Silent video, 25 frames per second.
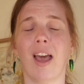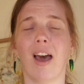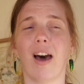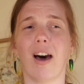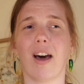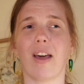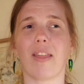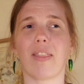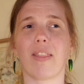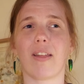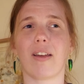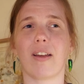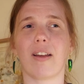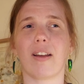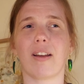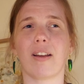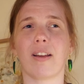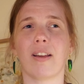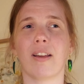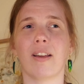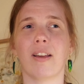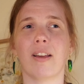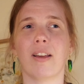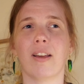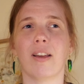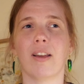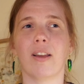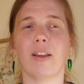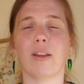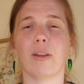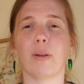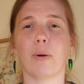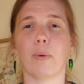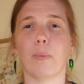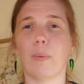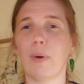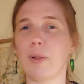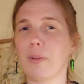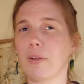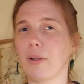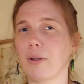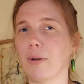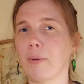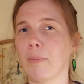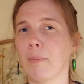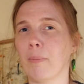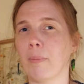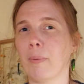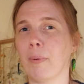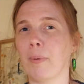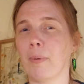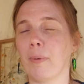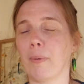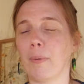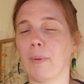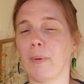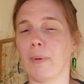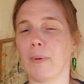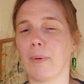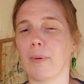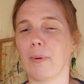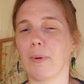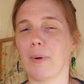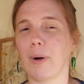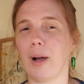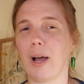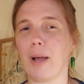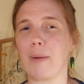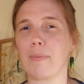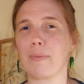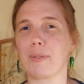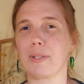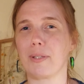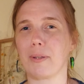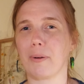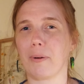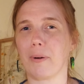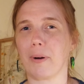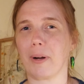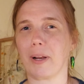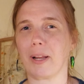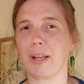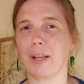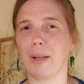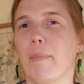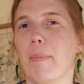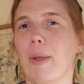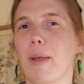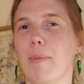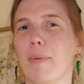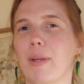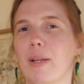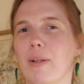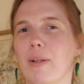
either you're welcome or I'm sorry. Maybe